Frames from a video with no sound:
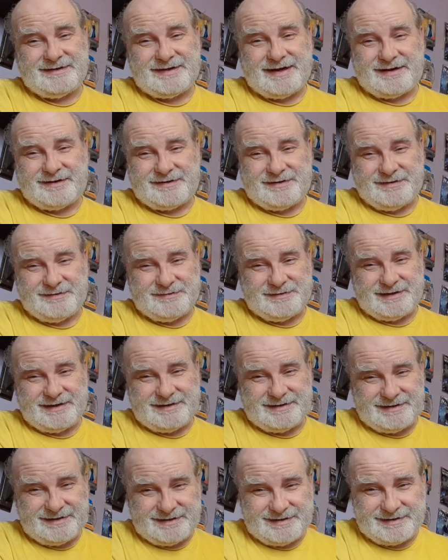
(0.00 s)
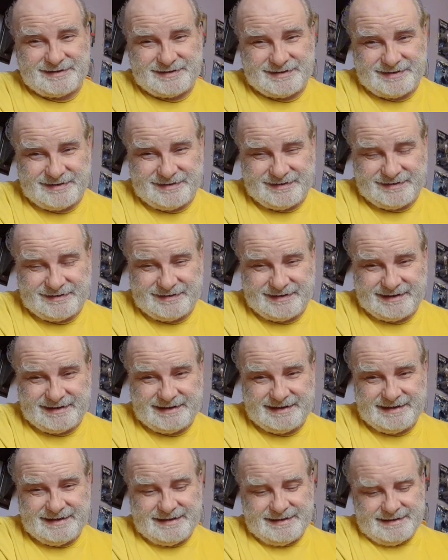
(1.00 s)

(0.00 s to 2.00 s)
That comes into the story,